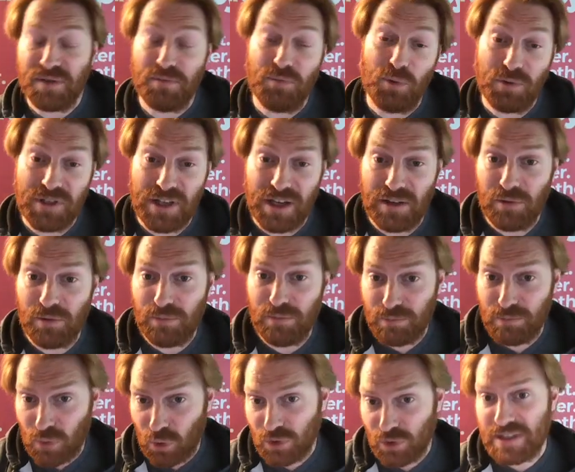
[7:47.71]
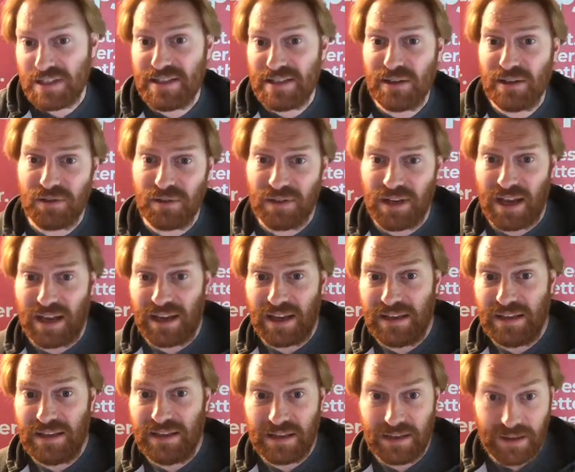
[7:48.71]
and we'll tell more details on that
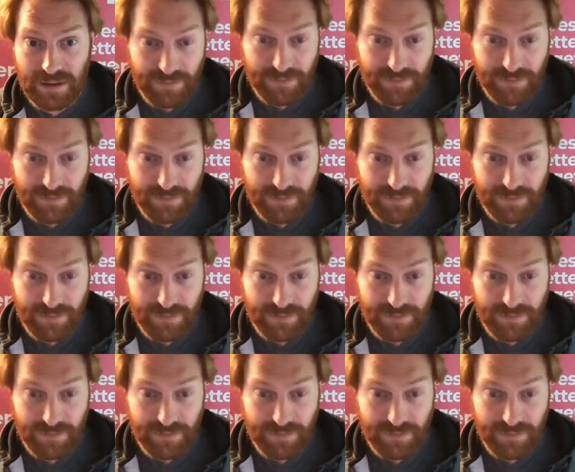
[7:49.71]
in the